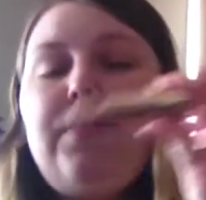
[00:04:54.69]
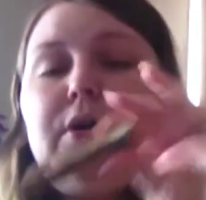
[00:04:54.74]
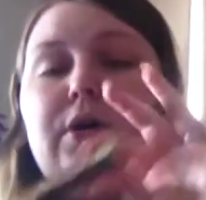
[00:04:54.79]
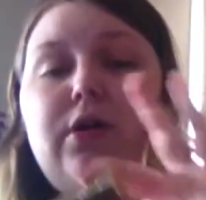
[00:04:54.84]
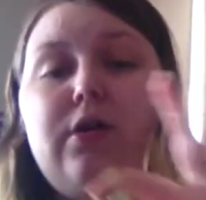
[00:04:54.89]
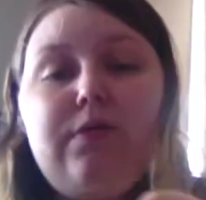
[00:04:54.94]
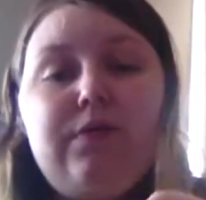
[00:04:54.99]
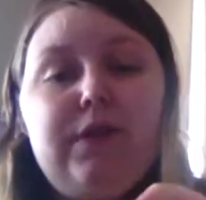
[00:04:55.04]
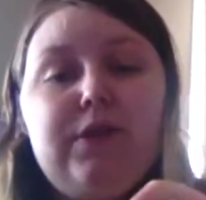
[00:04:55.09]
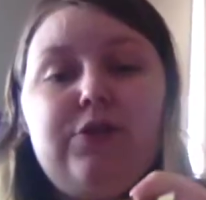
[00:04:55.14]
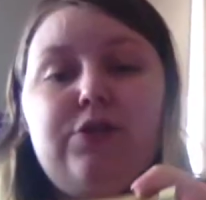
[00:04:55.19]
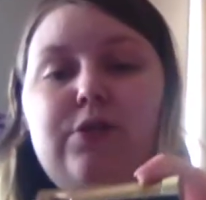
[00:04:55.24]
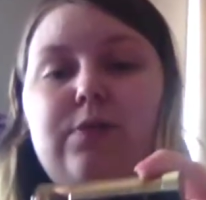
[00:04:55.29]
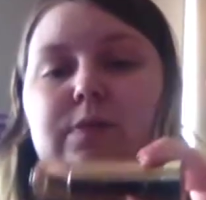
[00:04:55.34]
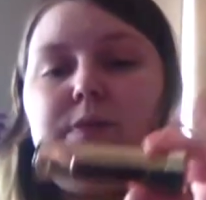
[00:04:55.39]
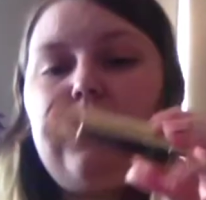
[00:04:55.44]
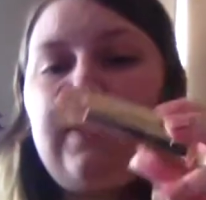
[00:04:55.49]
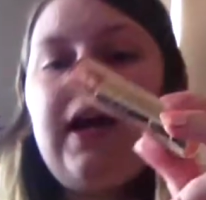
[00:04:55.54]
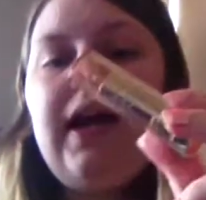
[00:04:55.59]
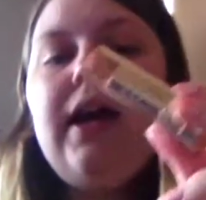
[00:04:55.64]
Perfect
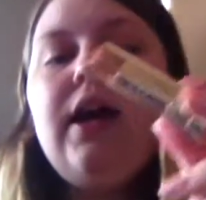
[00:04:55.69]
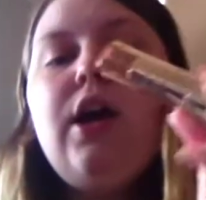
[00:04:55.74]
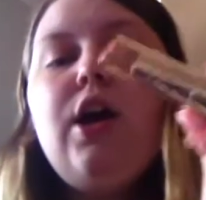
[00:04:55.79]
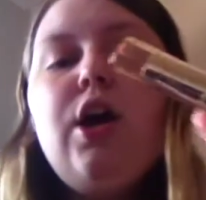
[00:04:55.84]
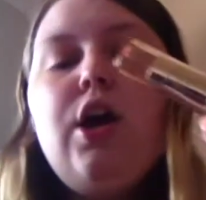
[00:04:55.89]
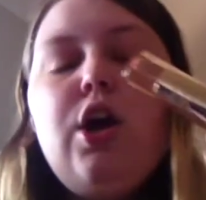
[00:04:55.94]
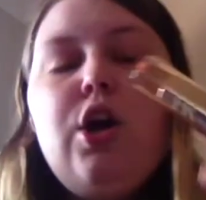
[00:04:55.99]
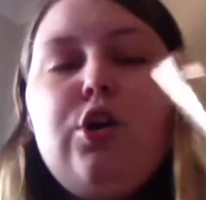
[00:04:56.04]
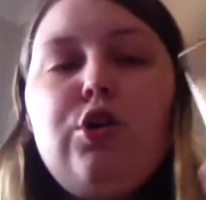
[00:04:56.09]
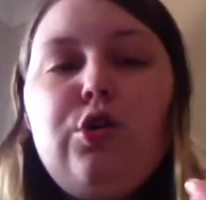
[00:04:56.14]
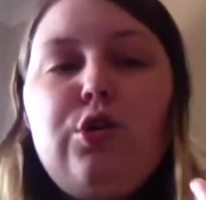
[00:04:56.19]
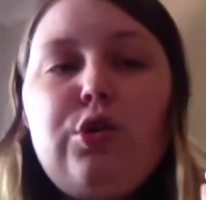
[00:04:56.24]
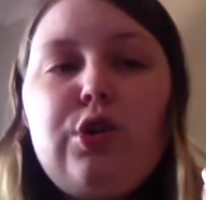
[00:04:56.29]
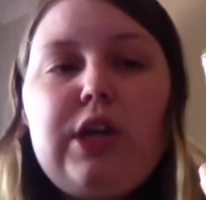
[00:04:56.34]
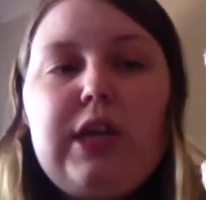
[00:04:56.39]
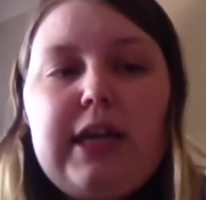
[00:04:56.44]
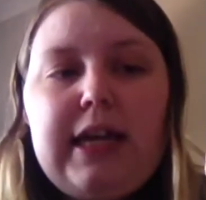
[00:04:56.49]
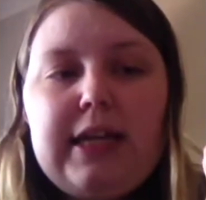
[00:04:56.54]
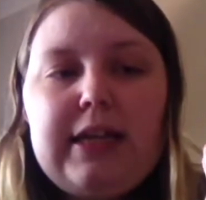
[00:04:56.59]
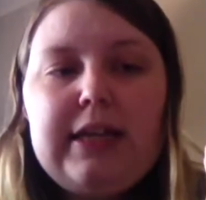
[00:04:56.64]
dupe for that. You
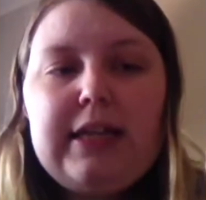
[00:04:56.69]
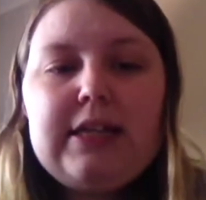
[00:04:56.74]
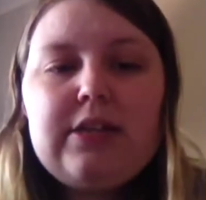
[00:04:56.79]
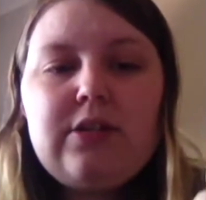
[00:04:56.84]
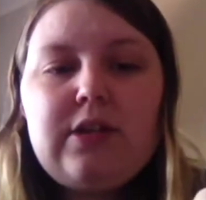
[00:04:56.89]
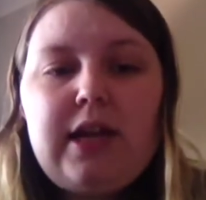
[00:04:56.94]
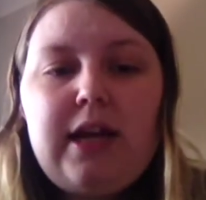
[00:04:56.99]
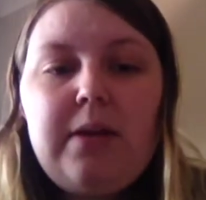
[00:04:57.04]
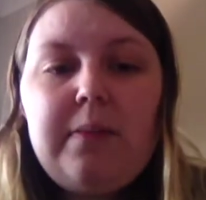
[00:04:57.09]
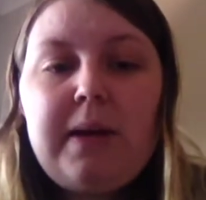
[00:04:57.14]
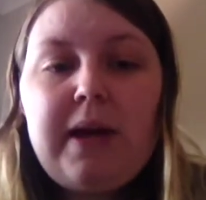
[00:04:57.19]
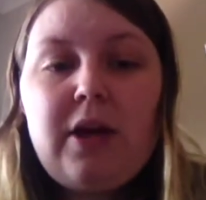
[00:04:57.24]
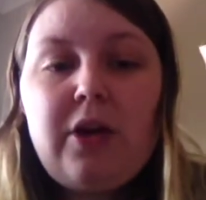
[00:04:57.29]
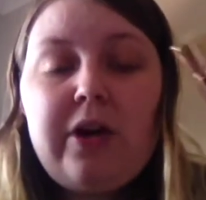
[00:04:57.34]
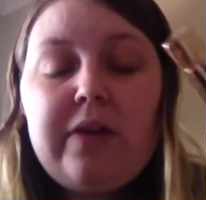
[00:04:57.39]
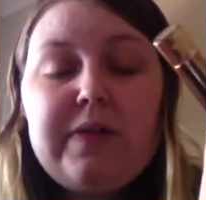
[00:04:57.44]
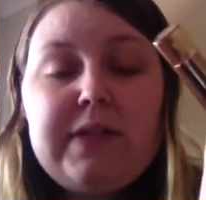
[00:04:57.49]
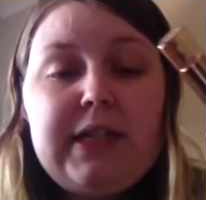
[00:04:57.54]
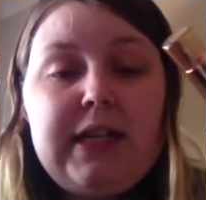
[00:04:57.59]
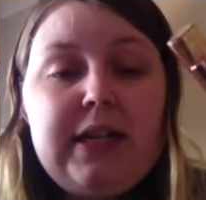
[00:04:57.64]
can get these on eBay.
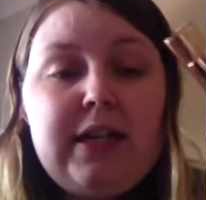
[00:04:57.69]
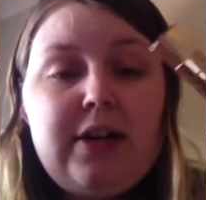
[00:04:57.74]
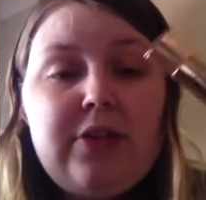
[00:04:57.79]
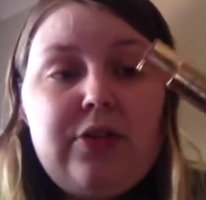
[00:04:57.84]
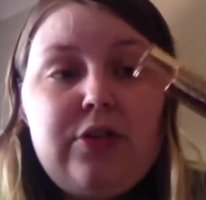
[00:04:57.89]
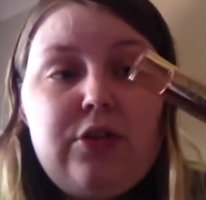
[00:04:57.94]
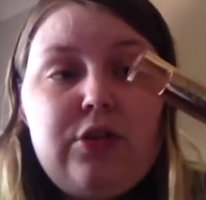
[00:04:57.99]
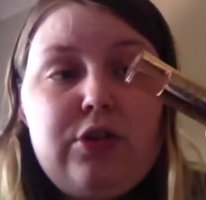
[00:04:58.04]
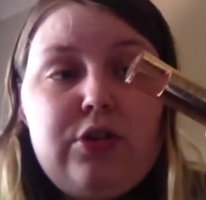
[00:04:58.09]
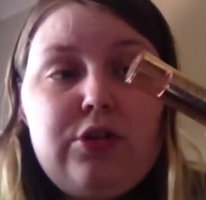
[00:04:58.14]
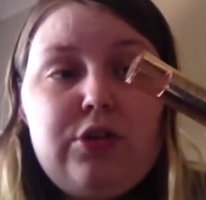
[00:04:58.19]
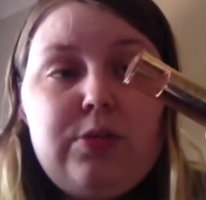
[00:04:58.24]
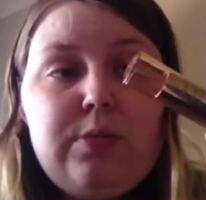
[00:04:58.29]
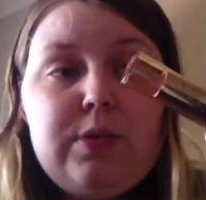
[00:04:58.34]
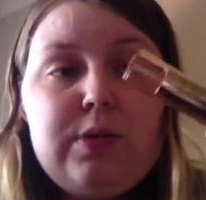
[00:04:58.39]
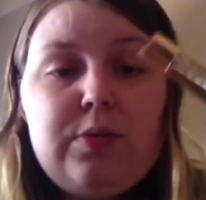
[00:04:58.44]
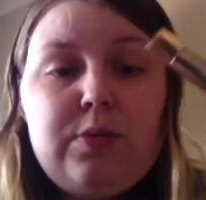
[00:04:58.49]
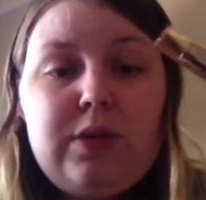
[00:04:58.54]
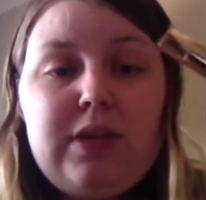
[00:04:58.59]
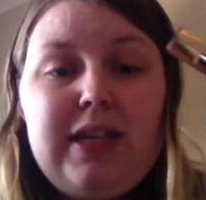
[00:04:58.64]
I've seen other
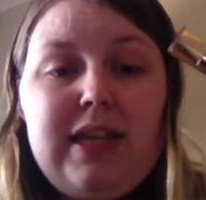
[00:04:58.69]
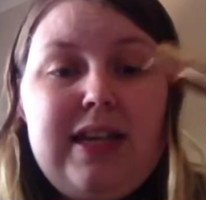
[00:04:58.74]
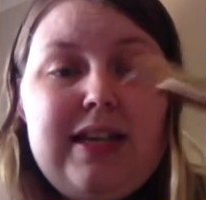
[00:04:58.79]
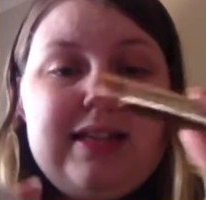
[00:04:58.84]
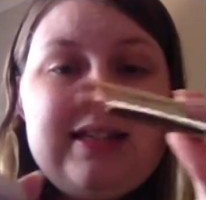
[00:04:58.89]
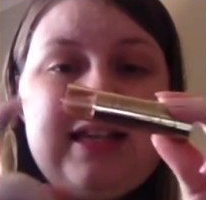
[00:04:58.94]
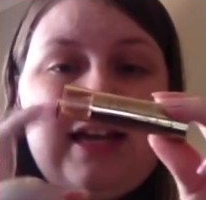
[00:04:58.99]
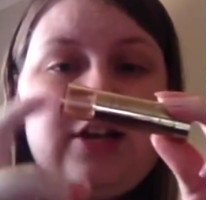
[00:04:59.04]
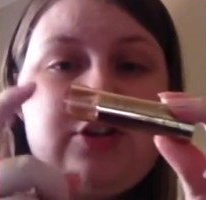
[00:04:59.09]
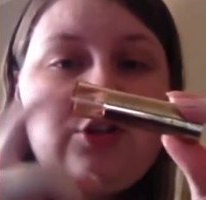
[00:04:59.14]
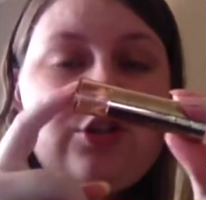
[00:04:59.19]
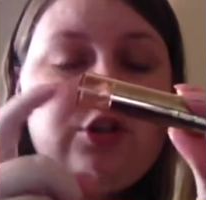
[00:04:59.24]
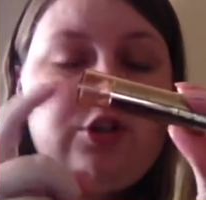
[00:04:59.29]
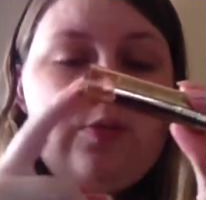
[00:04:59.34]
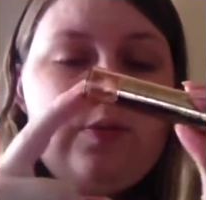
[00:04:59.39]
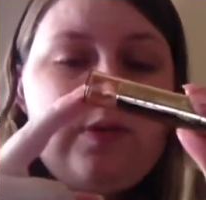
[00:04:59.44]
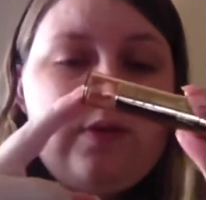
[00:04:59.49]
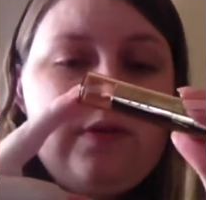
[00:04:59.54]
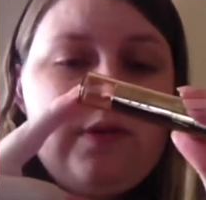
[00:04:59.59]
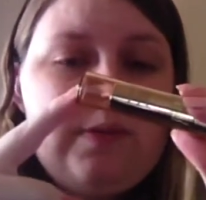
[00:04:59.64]
YouTubers with the exact
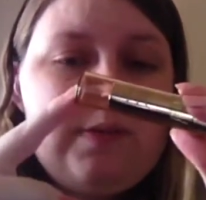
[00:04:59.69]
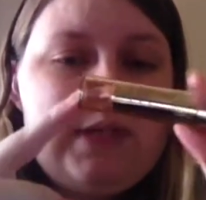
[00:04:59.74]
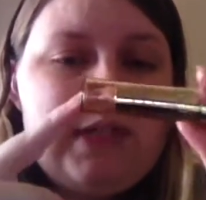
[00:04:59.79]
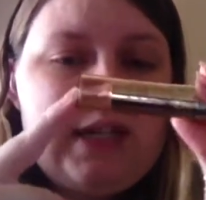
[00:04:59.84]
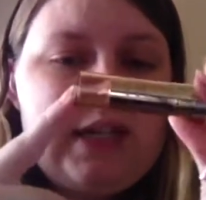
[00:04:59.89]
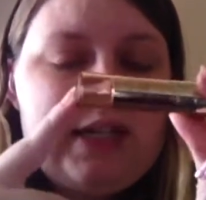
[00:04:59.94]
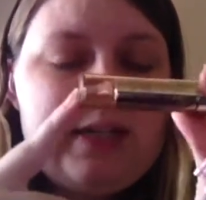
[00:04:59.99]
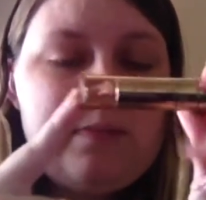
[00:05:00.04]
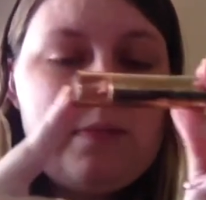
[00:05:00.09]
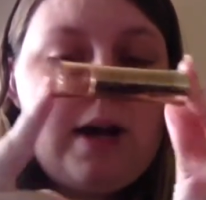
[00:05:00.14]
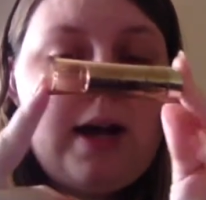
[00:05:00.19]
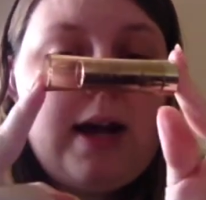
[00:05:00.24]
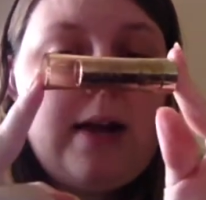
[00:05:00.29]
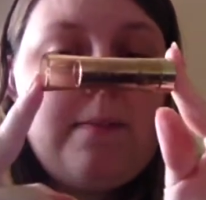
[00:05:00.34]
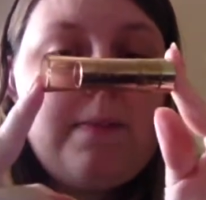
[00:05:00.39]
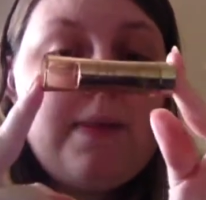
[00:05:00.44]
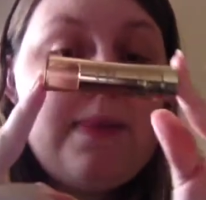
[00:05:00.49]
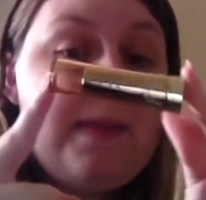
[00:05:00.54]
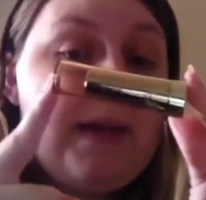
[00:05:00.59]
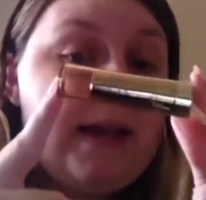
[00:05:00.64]
tubes of lipstick as
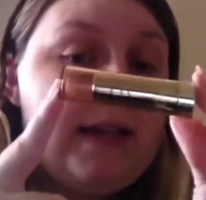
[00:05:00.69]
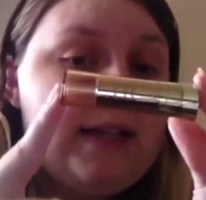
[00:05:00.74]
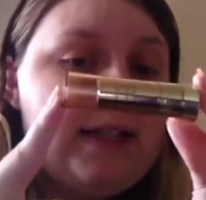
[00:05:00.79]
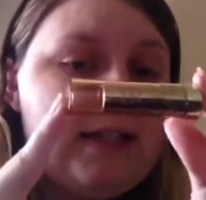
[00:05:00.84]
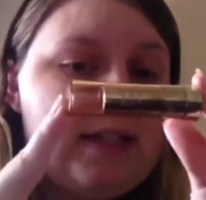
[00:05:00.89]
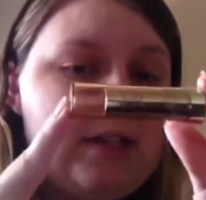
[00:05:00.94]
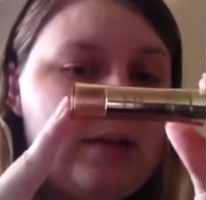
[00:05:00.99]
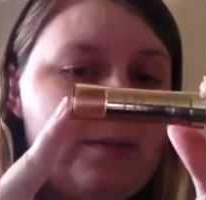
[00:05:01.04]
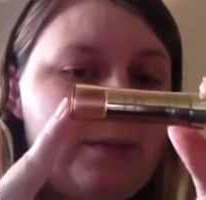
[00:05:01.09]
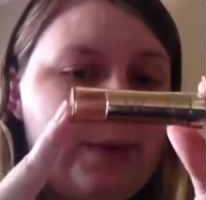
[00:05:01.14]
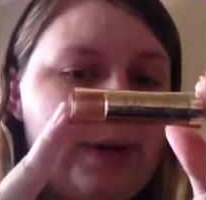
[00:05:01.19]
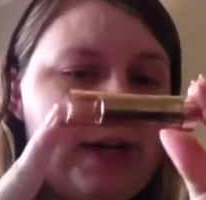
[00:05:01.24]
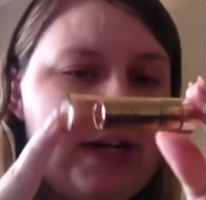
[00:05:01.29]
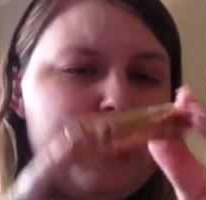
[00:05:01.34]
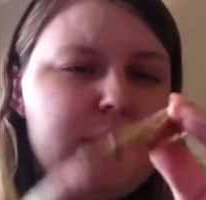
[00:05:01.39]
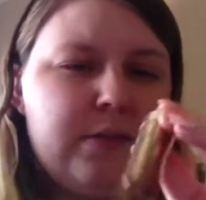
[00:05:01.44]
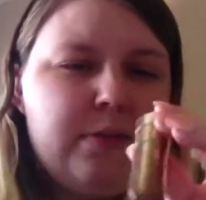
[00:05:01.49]
mine, but theirs didn't break.